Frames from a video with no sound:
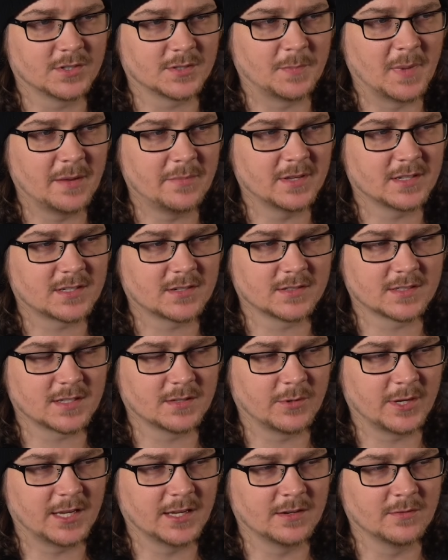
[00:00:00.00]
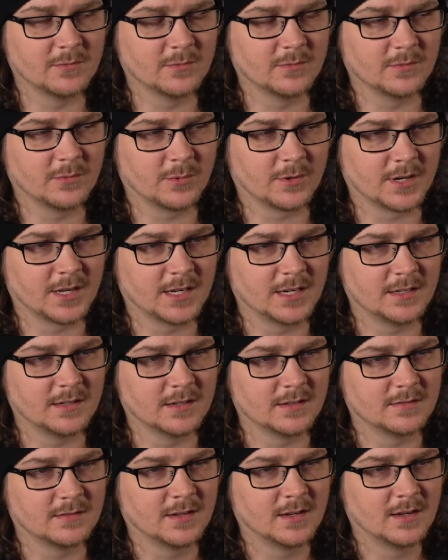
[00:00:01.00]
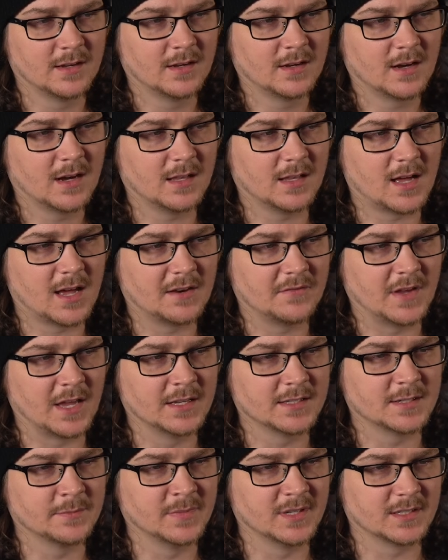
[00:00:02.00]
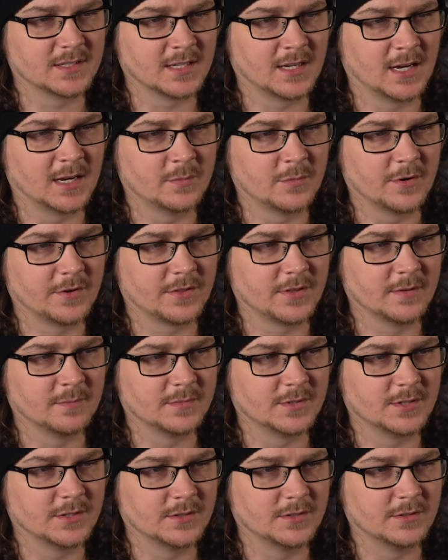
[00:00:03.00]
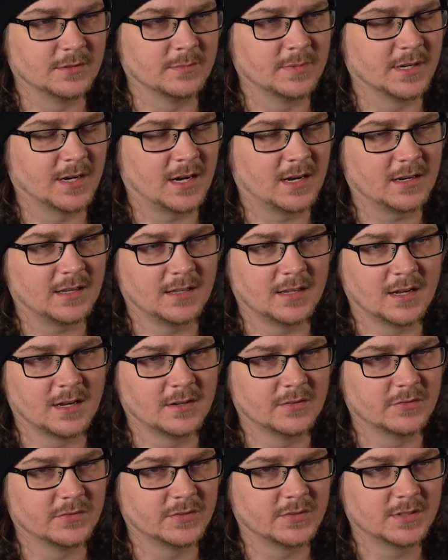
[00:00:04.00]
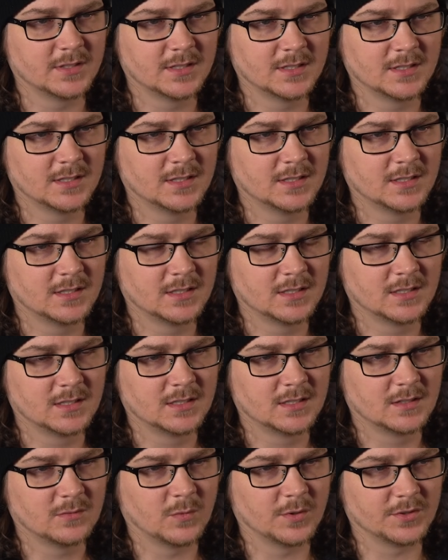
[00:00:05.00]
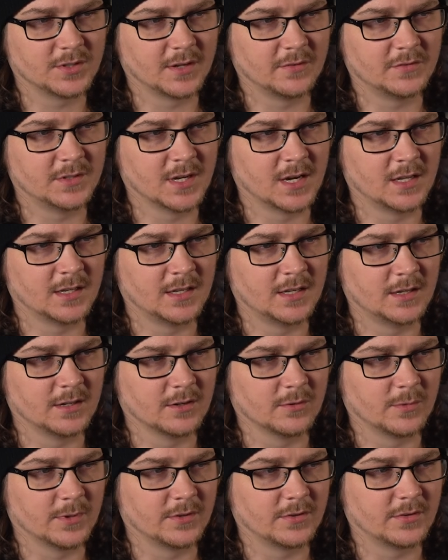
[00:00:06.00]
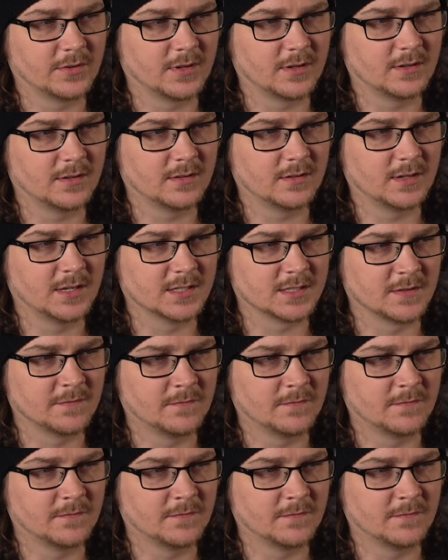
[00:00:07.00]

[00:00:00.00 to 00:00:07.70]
Maybe it's because we're getting a lot of intimate time with him too, but I love what they've done here with his